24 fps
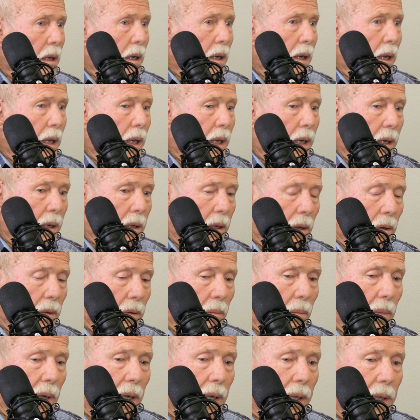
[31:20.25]
He had a
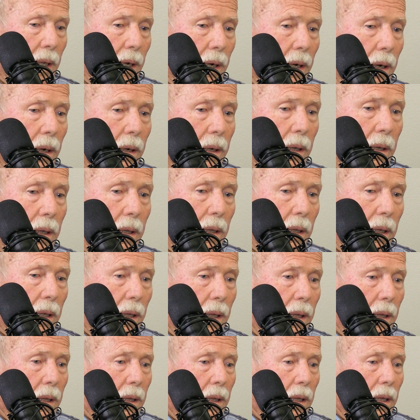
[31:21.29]
gold mine there at
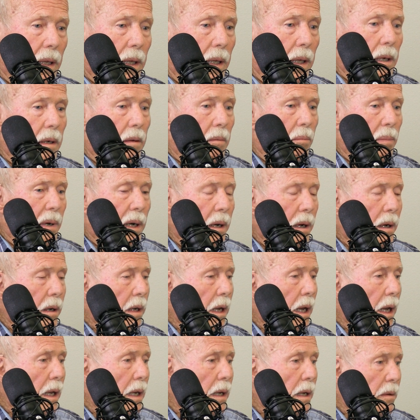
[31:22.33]
the end of Bear
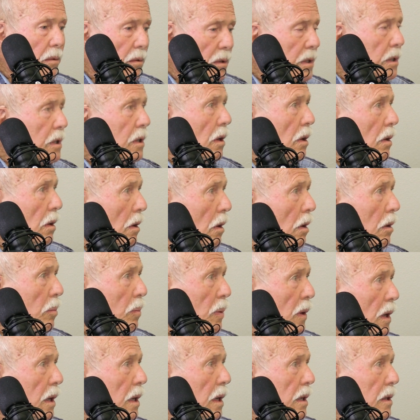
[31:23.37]
Canyon, which is on our
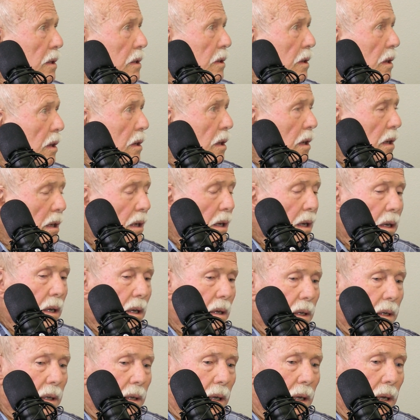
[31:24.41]
place.
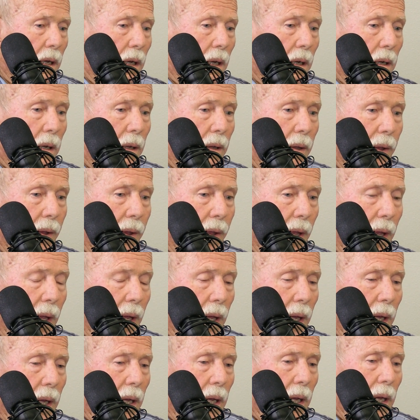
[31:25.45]
And
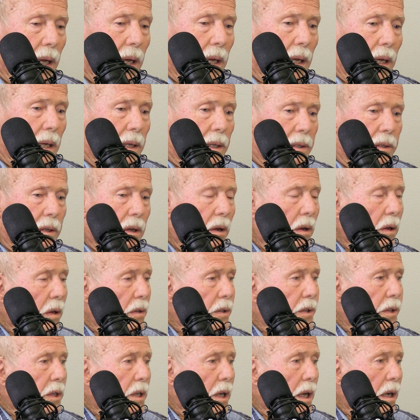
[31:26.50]
it's
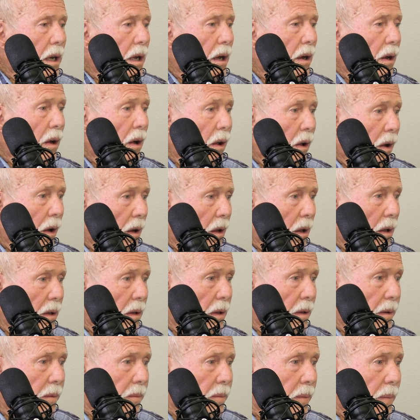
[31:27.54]
called Sunall,
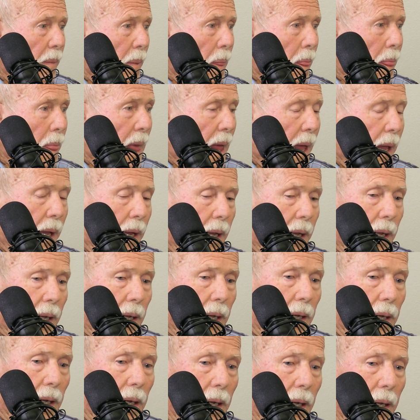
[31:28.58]

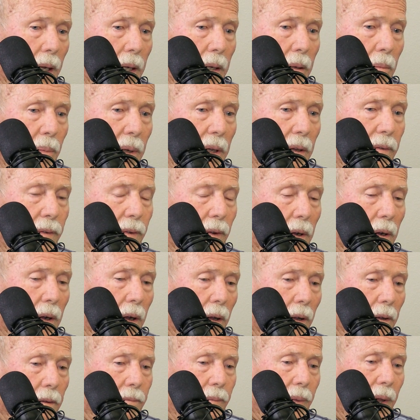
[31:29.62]
A.B.
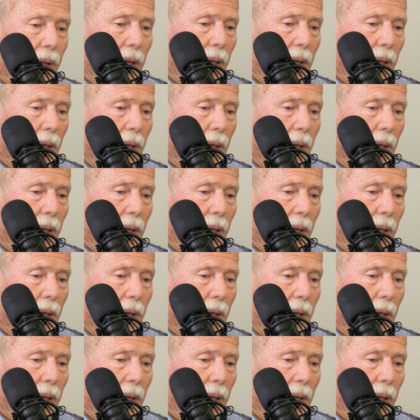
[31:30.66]
Fall.